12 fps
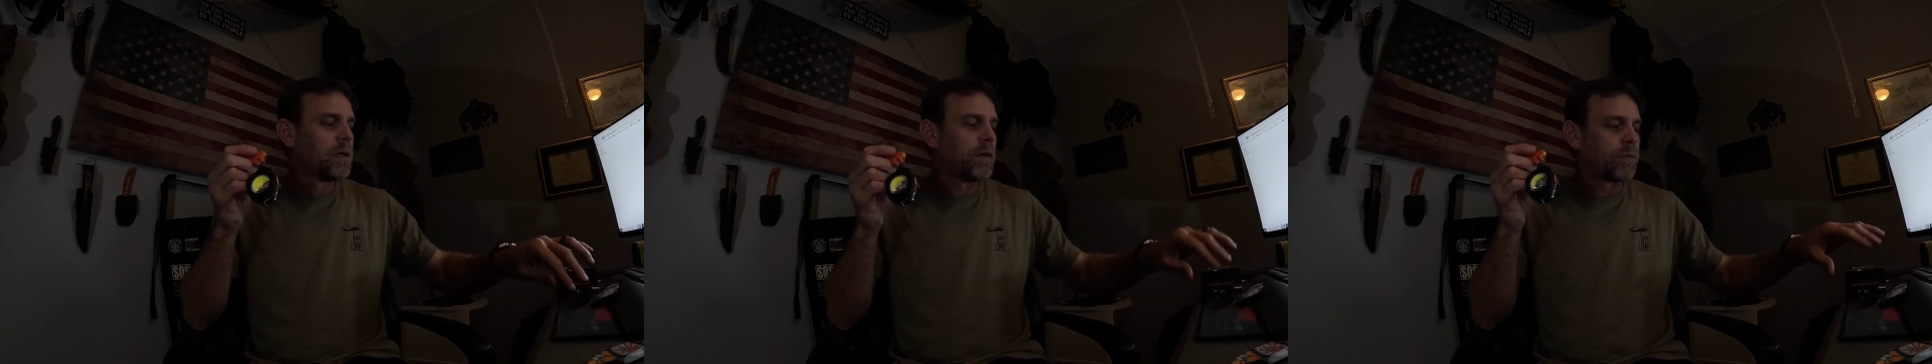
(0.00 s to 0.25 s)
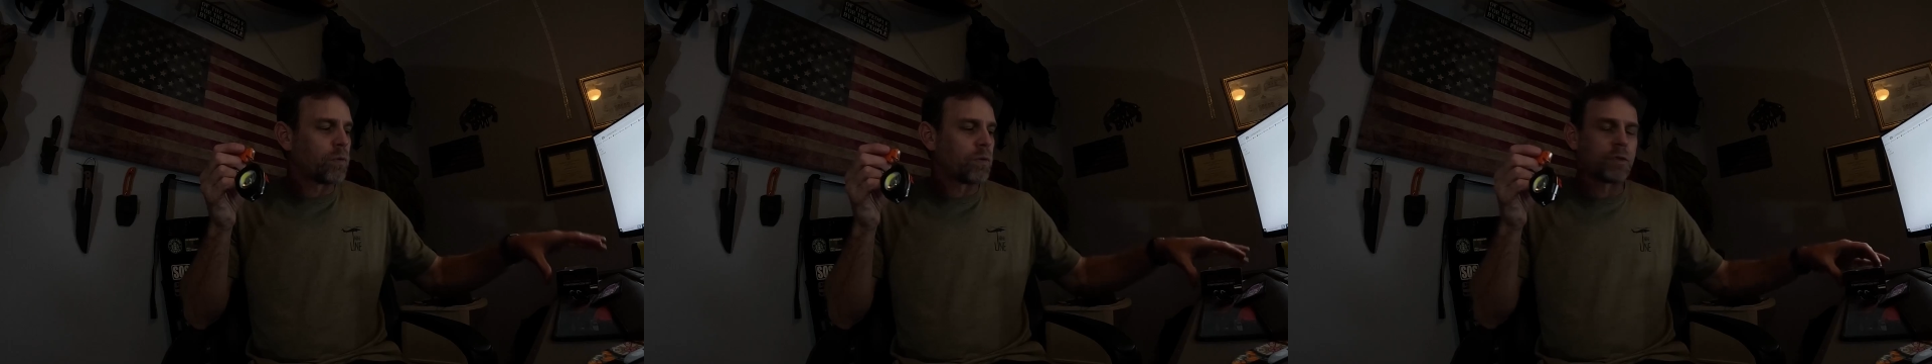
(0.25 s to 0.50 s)

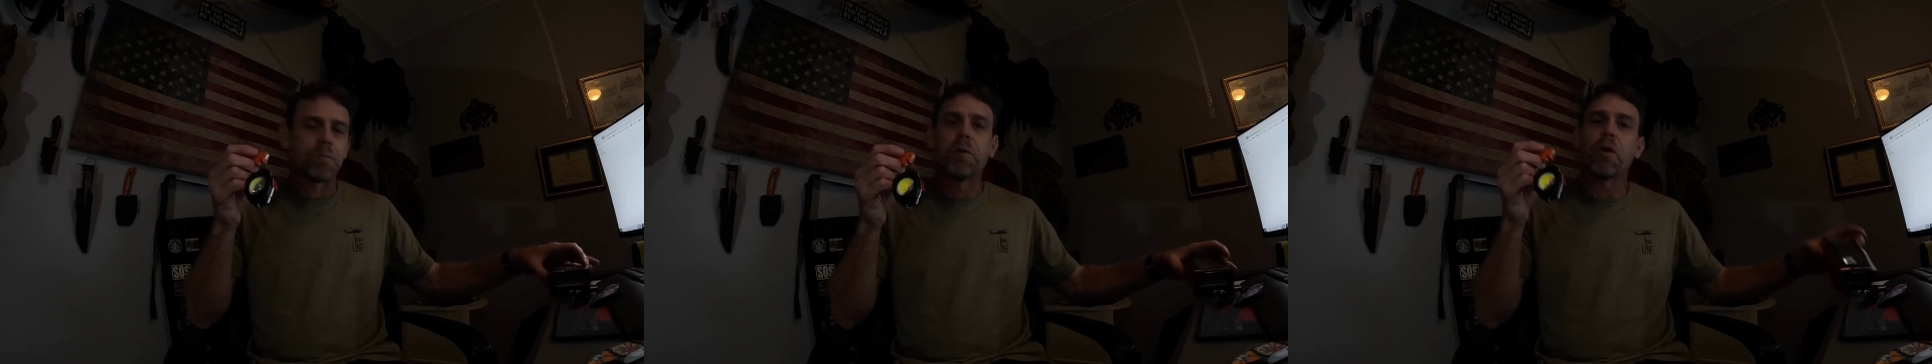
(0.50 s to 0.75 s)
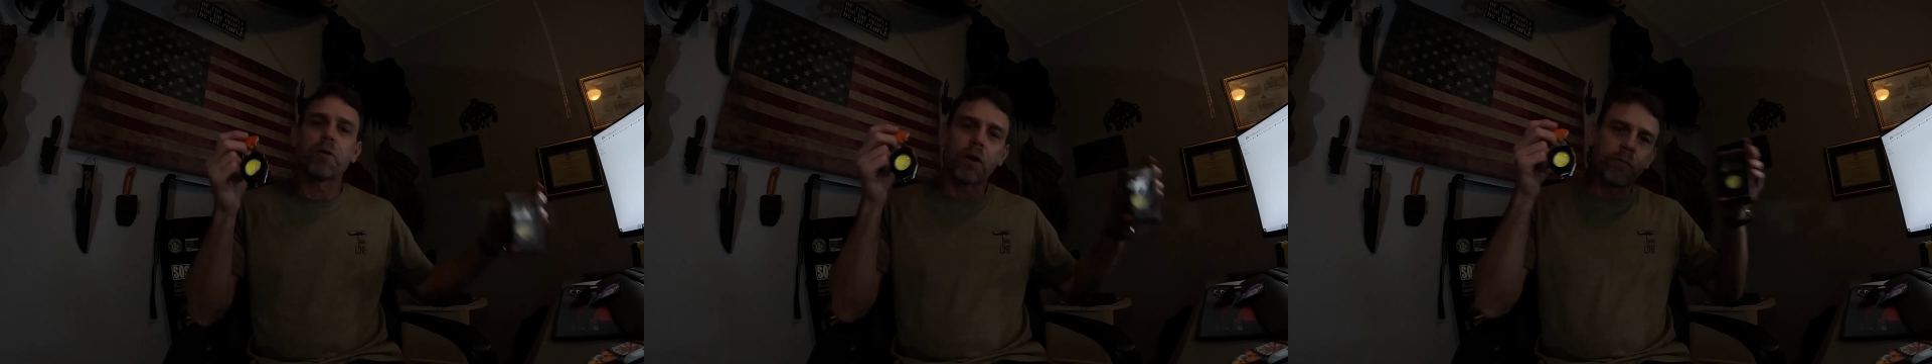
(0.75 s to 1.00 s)
Of course,
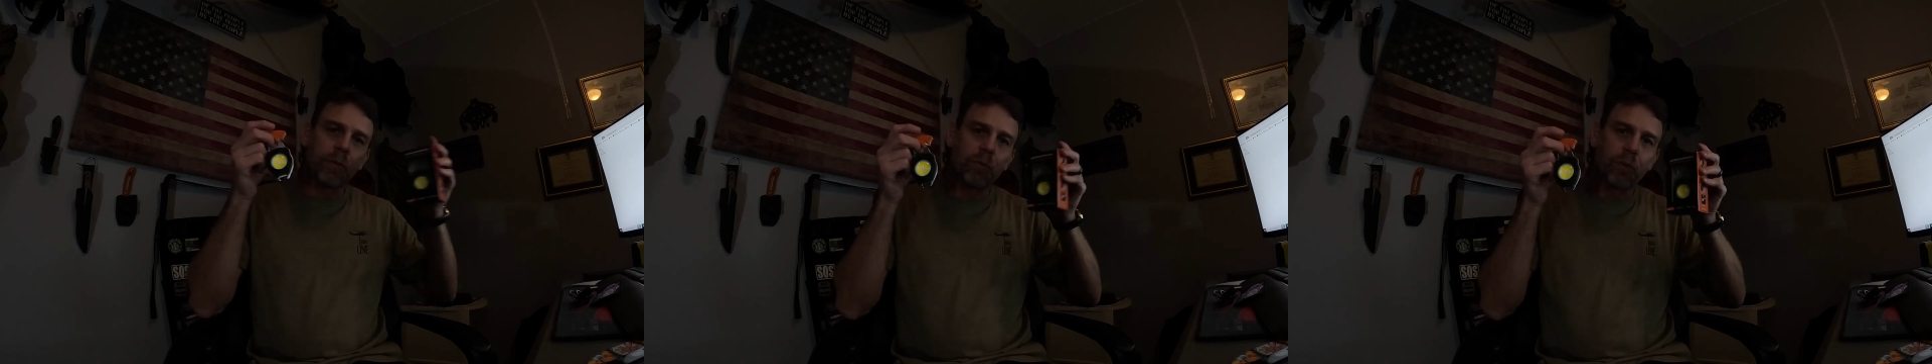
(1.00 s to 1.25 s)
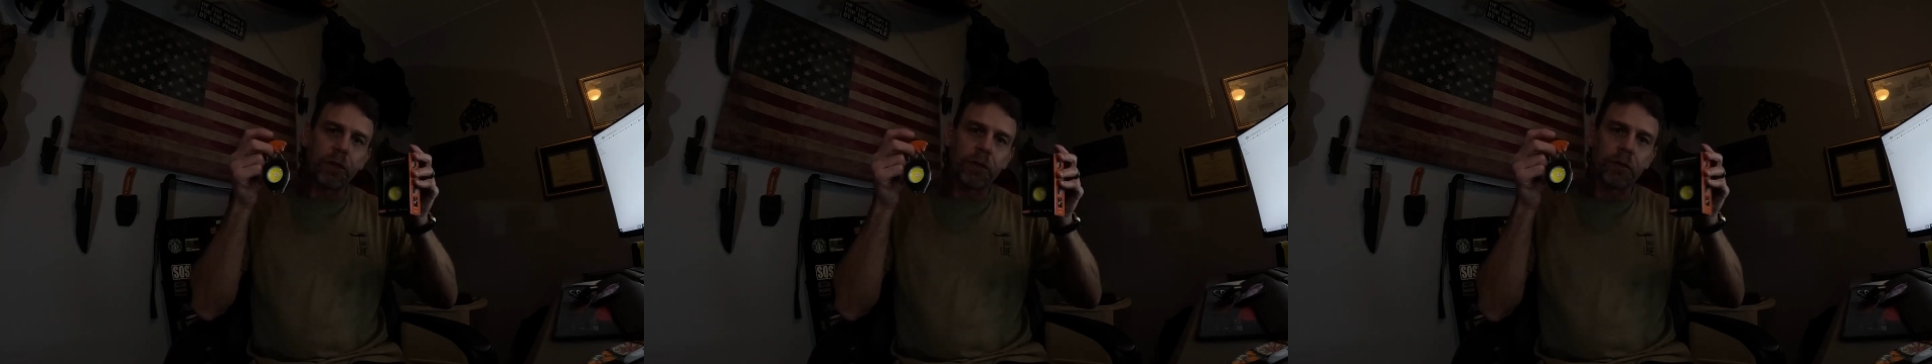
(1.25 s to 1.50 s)
both of them
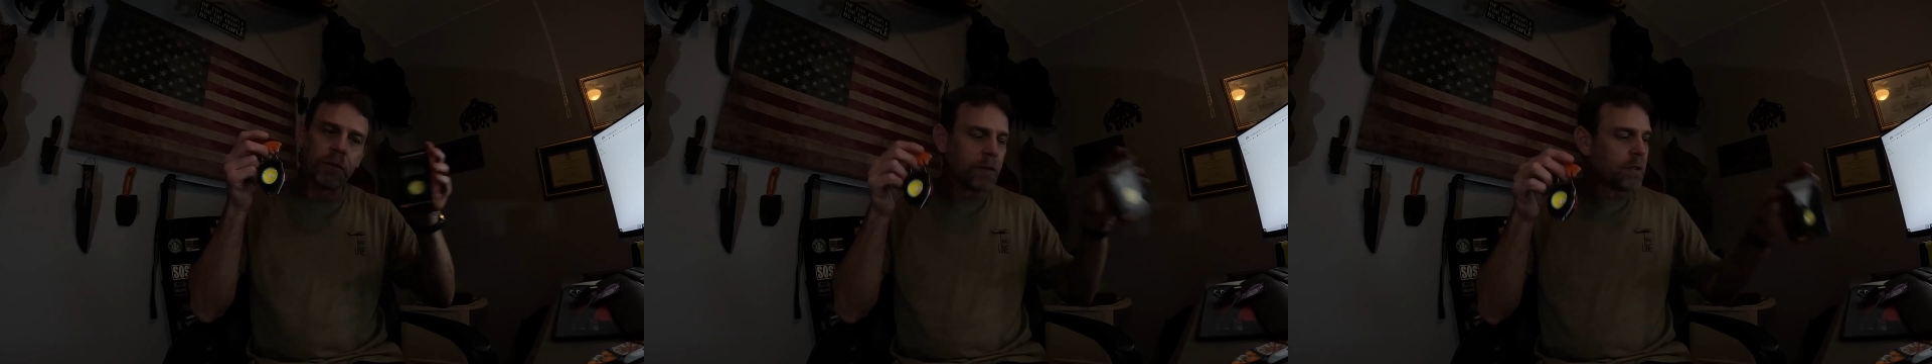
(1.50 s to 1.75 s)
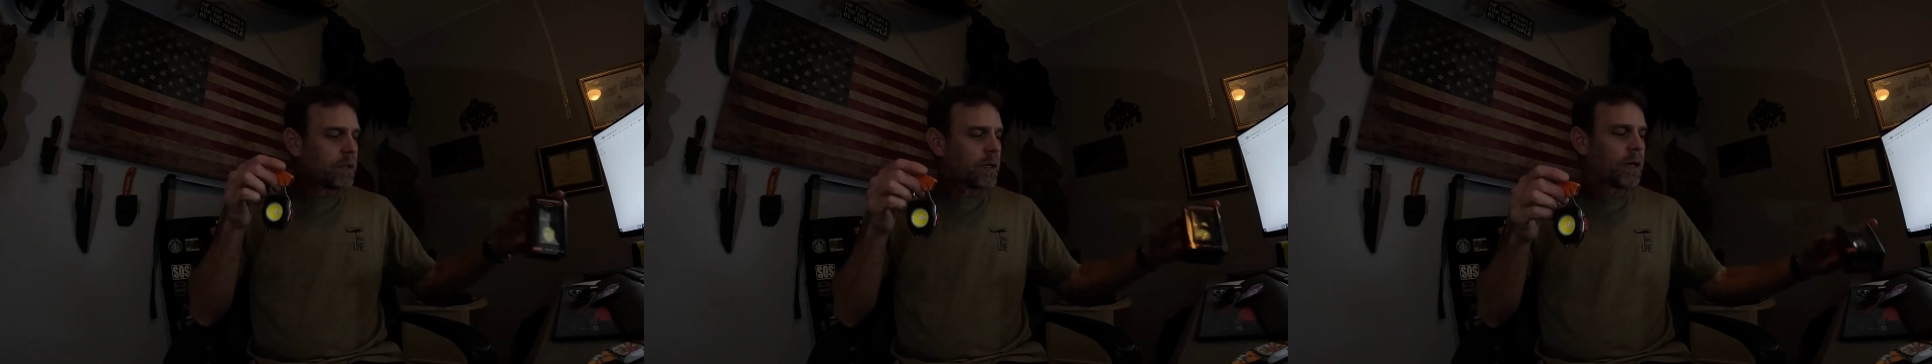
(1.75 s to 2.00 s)
will.
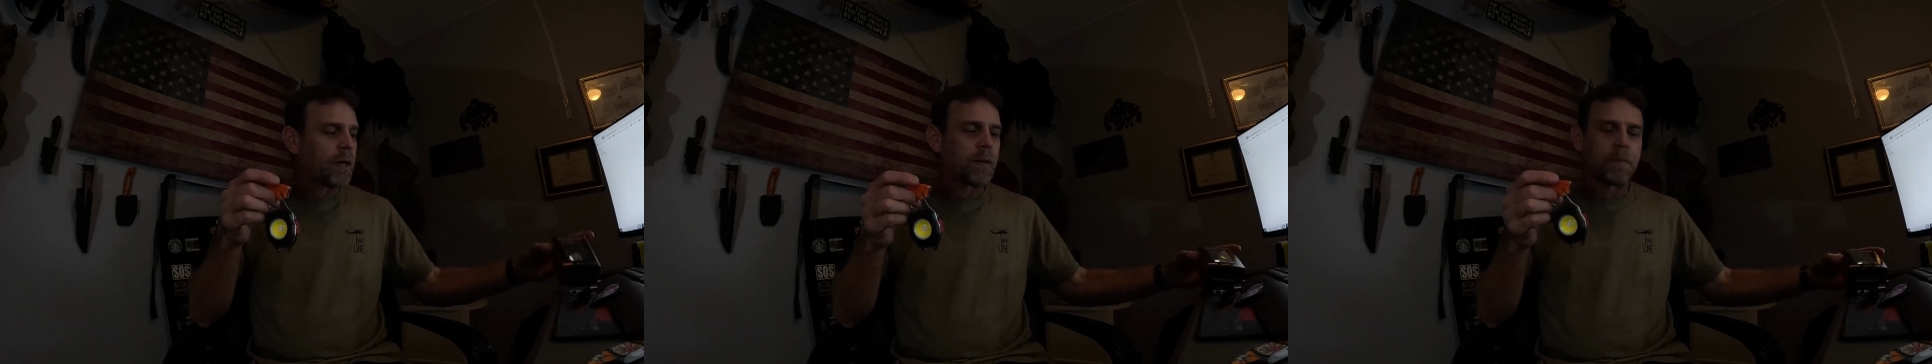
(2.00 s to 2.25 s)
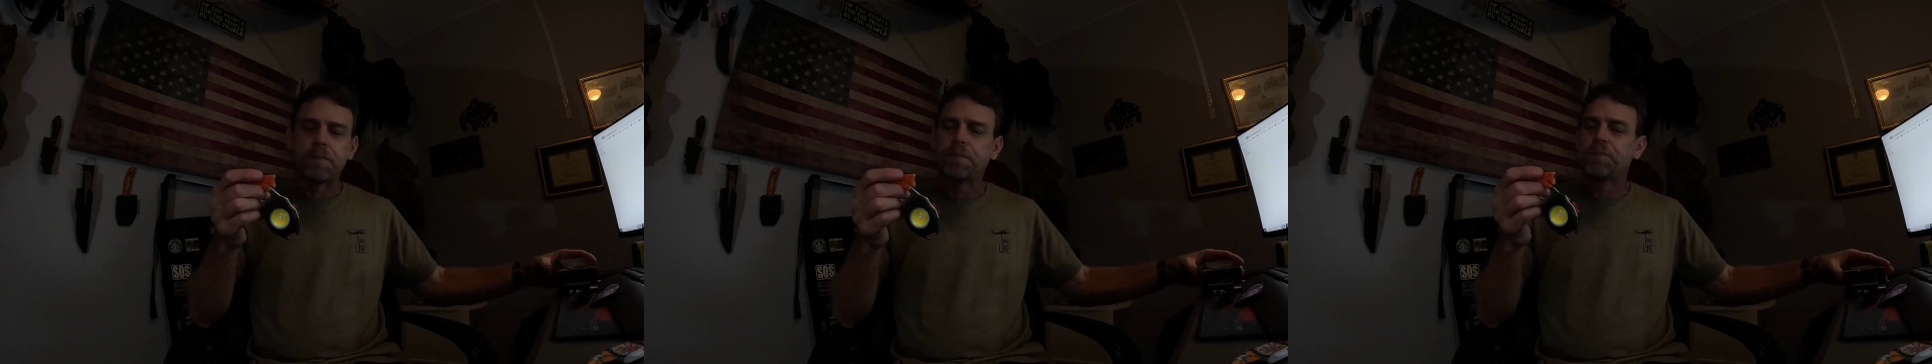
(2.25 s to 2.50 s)

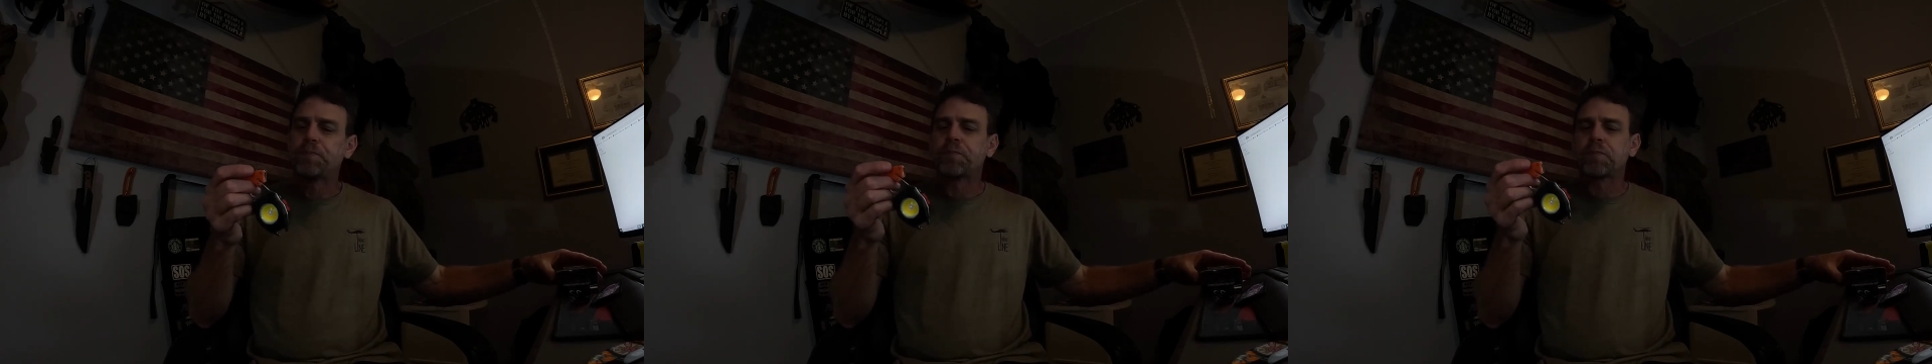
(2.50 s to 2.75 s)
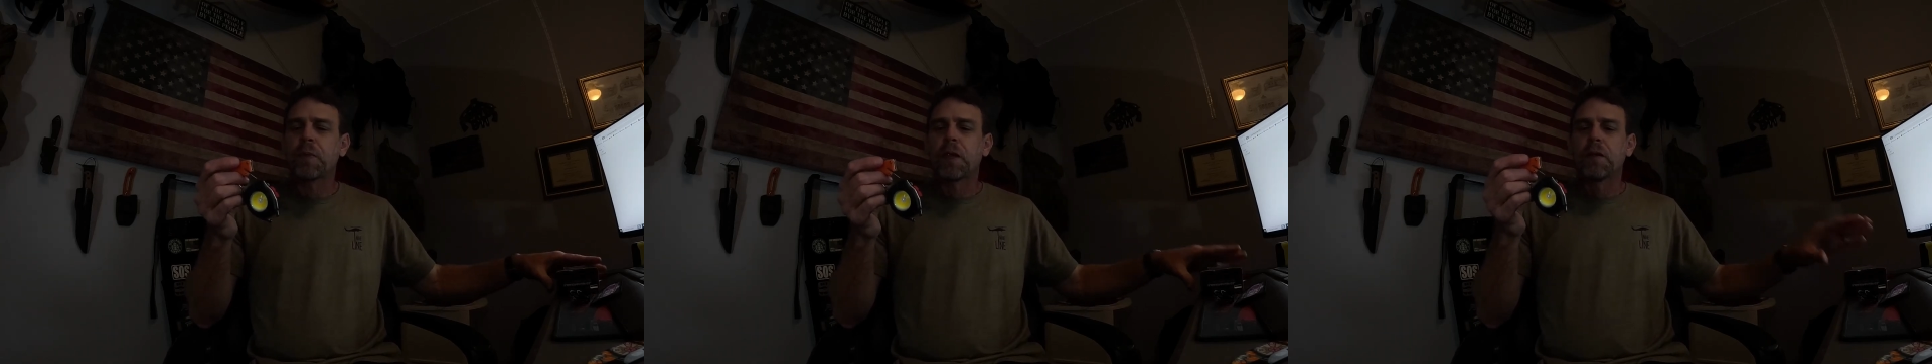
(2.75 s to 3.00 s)

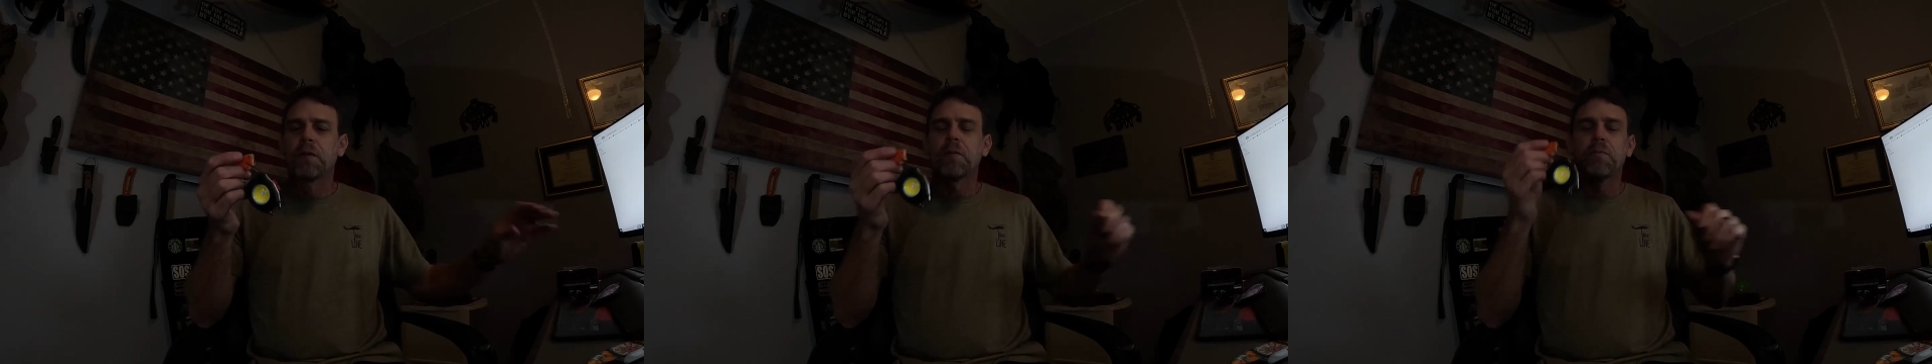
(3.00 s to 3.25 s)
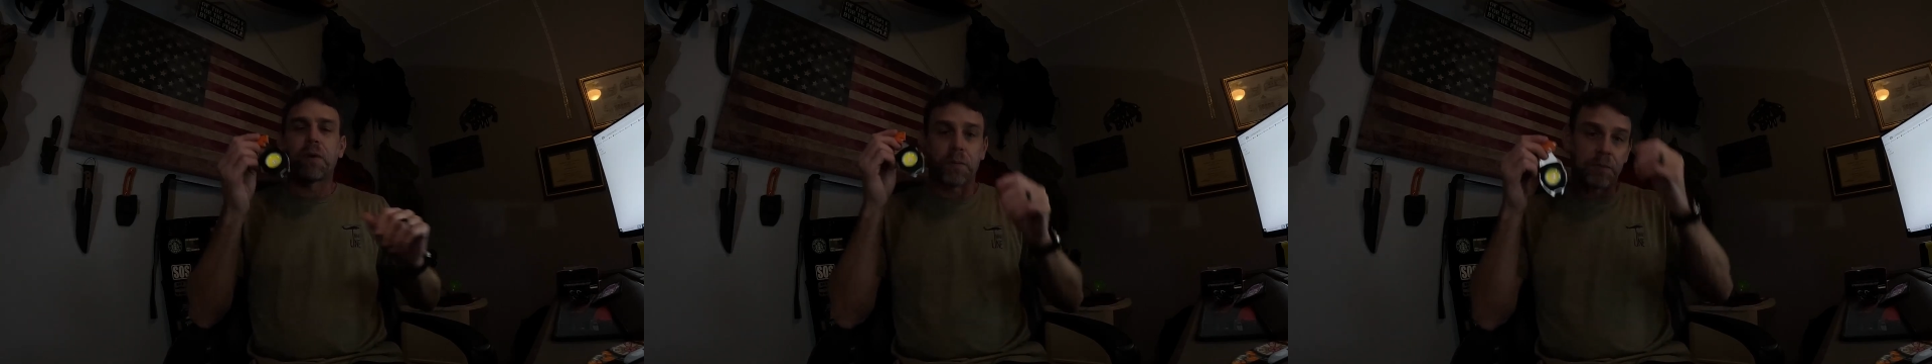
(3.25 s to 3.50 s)
But